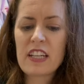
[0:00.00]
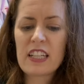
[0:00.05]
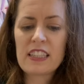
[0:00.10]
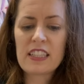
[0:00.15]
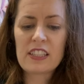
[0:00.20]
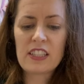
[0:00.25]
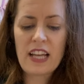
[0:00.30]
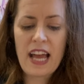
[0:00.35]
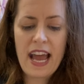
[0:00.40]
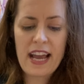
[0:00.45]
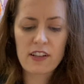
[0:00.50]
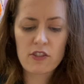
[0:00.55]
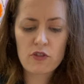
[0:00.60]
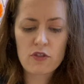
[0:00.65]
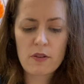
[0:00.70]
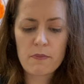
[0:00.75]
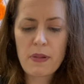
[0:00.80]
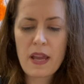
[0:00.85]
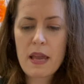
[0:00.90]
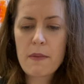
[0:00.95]
a little
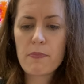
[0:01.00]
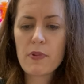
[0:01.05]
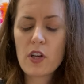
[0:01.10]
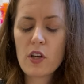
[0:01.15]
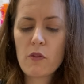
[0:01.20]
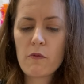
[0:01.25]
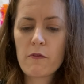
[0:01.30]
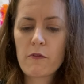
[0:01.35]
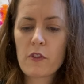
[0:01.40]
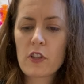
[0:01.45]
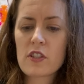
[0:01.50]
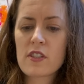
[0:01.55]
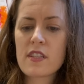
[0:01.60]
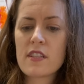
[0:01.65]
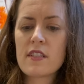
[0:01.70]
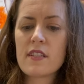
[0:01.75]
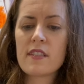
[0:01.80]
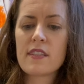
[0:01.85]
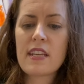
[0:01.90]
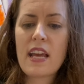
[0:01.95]
extra paper
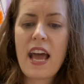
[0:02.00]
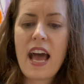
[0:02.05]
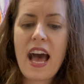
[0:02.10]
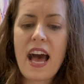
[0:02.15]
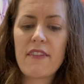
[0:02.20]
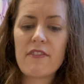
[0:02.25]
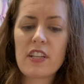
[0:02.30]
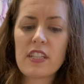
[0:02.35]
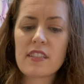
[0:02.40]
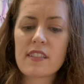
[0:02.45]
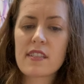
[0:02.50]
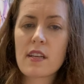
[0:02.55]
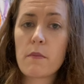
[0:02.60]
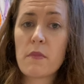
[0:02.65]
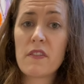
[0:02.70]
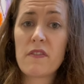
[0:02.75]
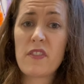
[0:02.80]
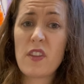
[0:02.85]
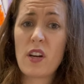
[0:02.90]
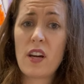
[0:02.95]
versus having some
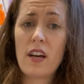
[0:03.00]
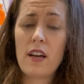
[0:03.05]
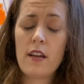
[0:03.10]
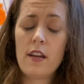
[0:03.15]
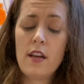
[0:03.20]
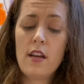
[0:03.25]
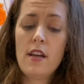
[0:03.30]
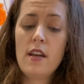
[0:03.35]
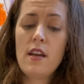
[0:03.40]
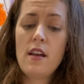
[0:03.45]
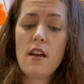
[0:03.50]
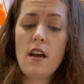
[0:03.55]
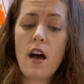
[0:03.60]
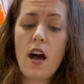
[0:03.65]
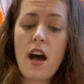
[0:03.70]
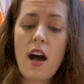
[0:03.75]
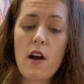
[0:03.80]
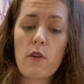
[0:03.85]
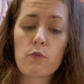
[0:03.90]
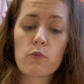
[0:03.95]
of the
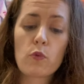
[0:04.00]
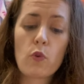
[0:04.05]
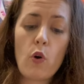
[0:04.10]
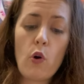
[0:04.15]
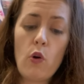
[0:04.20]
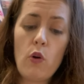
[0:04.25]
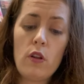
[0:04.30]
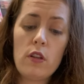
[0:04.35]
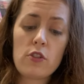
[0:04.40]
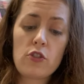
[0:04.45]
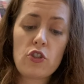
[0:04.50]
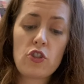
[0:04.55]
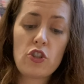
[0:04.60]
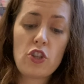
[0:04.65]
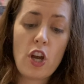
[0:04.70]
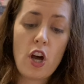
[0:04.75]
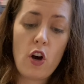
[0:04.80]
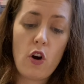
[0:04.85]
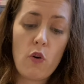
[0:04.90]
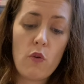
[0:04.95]
roll
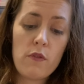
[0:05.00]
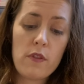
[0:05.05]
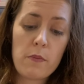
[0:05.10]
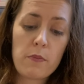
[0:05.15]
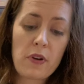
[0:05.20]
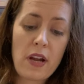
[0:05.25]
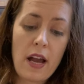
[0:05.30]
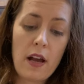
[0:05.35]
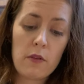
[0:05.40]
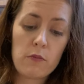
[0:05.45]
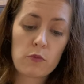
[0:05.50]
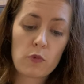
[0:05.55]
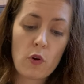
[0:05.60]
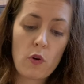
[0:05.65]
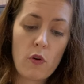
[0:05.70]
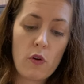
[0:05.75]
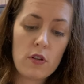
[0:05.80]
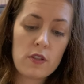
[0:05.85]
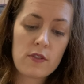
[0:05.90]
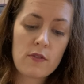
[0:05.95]
show, the brown
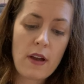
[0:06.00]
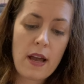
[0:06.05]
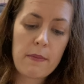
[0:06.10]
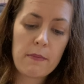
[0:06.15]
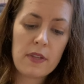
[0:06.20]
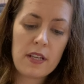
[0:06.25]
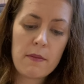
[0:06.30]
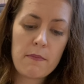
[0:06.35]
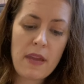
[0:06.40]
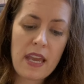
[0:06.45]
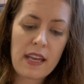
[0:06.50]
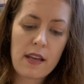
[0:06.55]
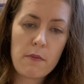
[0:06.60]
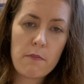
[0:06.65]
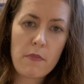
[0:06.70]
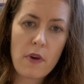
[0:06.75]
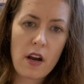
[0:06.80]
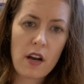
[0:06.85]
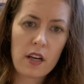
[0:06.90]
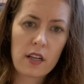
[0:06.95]
roll. So I'm gonna make a
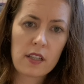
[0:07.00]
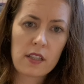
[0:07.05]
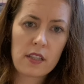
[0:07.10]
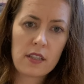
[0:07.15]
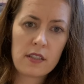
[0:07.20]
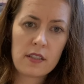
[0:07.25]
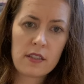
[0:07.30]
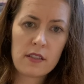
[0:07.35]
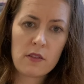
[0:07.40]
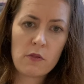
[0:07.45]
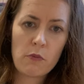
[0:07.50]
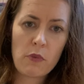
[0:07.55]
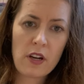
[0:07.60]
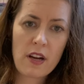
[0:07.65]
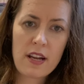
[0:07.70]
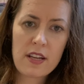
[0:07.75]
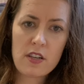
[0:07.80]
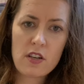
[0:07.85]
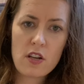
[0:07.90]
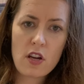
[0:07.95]
mark where
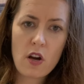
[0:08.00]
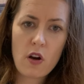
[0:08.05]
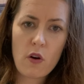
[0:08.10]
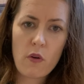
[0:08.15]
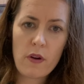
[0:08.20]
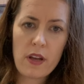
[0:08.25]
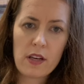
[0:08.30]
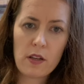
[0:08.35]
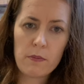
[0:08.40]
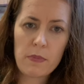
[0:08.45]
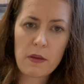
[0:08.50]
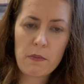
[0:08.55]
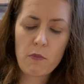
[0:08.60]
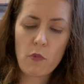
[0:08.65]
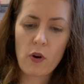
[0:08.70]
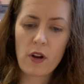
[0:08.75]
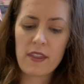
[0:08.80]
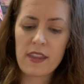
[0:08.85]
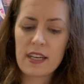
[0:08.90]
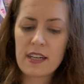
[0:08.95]
I know it'll be
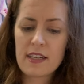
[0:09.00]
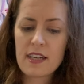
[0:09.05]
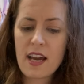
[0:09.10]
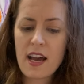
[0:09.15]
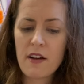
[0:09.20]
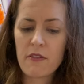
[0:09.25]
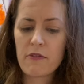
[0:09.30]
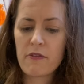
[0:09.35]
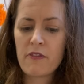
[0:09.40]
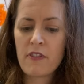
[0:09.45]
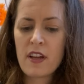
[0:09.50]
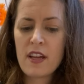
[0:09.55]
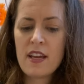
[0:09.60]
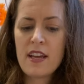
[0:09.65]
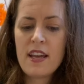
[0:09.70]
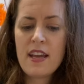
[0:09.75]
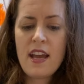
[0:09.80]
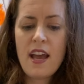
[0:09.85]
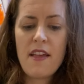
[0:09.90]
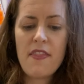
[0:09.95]
more than enough.
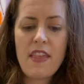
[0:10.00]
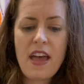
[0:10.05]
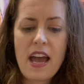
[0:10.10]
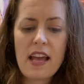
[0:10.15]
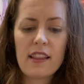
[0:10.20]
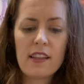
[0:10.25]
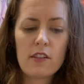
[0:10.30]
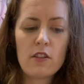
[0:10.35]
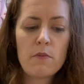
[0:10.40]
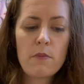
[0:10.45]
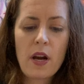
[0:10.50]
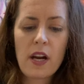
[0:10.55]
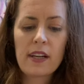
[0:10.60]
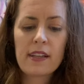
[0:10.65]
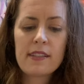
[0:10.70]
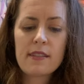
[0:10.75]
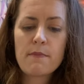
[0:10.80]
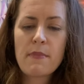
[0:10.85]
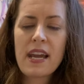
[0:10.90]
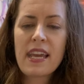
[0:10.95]
And that little mark
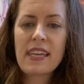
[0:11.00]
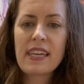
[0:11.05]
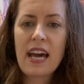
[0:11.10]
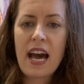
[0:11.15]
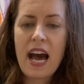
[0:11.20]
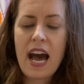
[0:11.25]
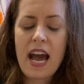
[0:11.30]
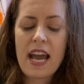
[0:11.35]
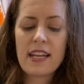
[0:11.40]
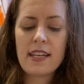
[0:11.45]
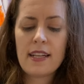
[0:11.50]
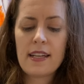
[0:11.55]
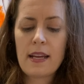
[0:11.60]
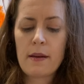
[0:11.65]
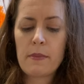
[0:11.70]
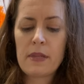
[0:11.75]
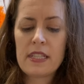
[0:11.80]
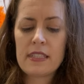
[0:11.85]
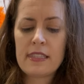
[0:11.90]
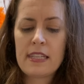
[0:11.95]
is my guide, and I'm
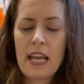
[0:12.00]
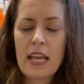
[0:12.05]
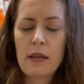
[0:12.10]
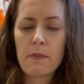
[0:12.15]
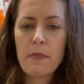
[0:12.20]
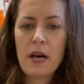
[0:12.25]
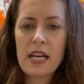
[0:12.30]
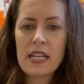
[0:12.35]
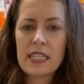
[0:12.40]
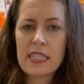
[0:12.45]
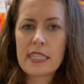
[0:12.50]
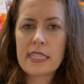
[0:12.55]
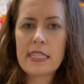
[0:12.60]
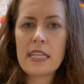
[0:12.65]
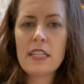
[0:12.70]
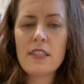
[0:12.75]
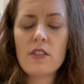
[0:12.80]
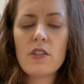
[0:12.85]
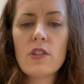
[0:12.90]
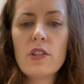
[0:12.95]
gonna take my
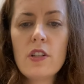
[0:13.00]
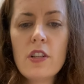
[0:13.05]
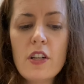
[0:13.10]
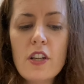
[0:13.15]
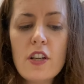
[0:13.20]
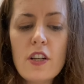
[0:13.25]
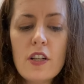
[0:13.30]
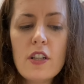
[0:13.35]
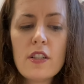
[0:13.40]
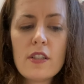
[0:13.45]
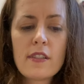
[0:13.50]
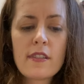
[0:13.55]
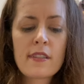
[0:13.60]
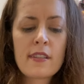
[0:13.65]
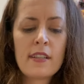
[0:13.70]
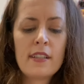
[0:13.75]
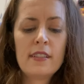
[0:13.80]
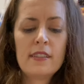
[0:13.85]
scissors